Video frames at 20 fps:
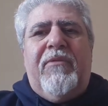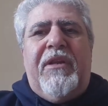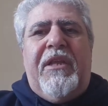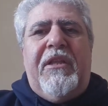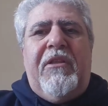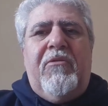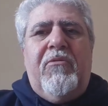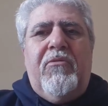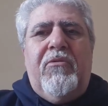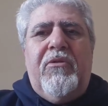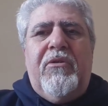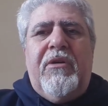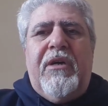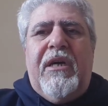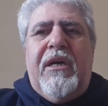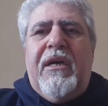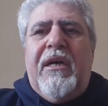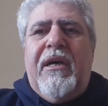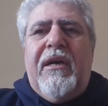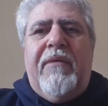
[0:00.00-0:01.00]
We need
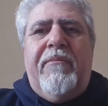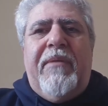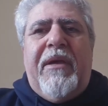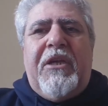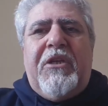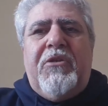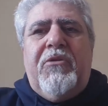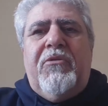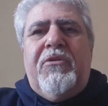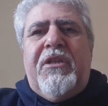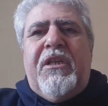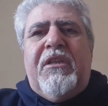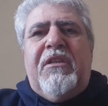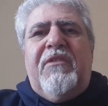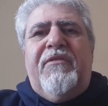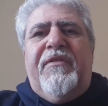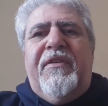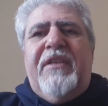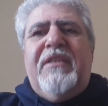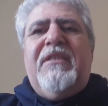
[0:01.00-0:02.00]
to make sure that
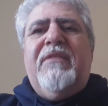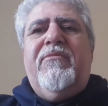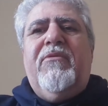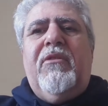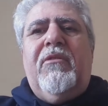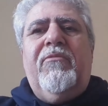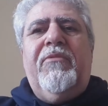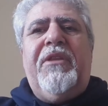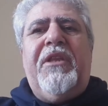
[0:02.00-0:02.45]
it's feasible.